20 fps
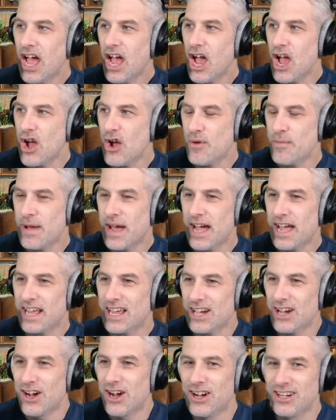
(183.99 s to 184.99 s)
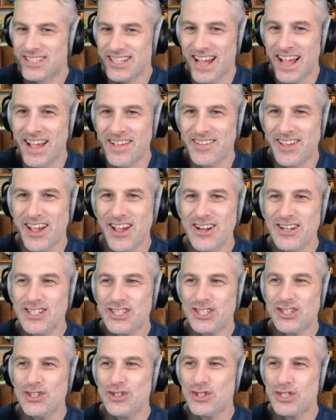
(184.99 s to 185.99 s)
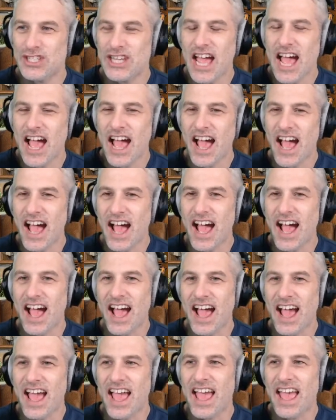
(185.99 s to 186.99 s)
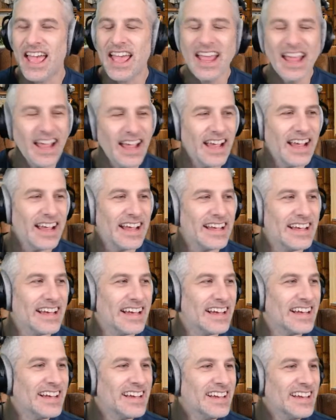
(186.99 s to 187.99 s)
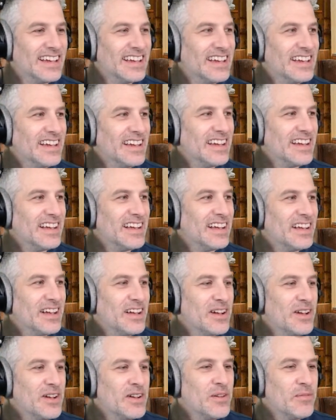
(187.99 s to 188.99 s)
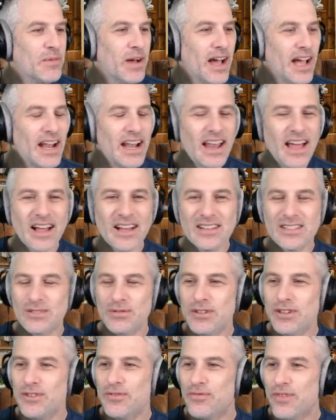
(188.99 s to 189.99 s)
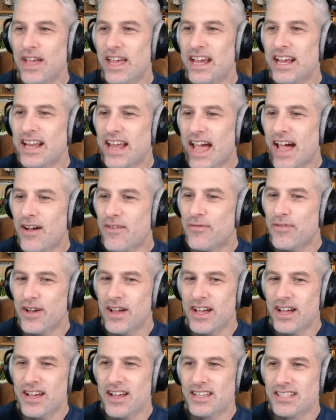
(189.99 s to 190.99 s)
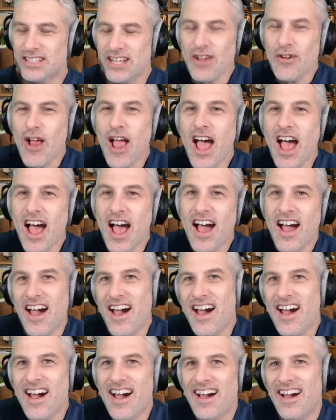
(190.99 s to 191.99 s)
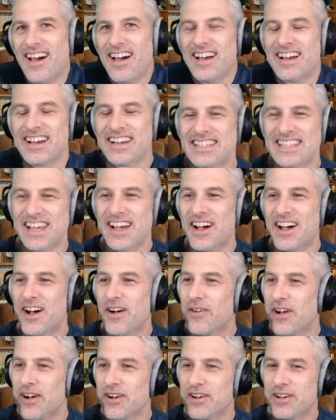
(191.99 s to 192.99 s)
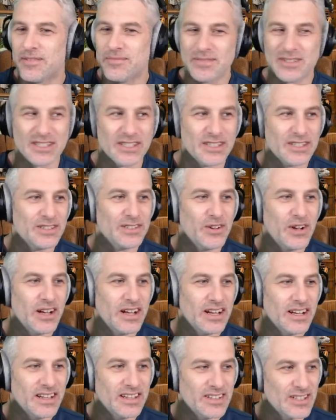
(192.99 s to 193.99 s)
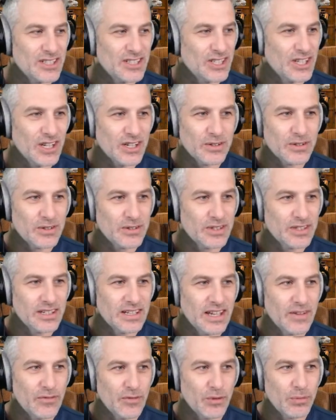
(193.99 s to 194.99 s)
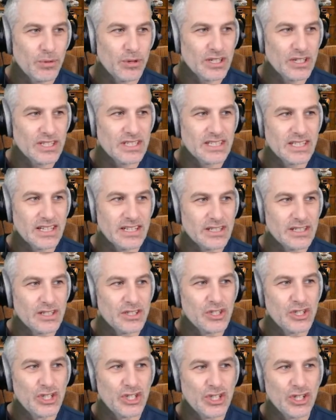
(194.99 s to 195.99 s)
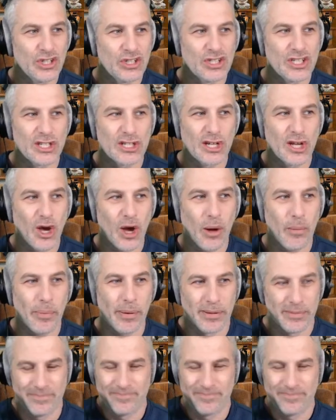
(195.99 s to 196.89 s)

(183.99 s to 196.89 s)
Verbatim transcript: Oh my god, I'm going to die! My lungs will fade out first. Hurrah! Huzzah! Welcome to uh, the show that everybody said should stop.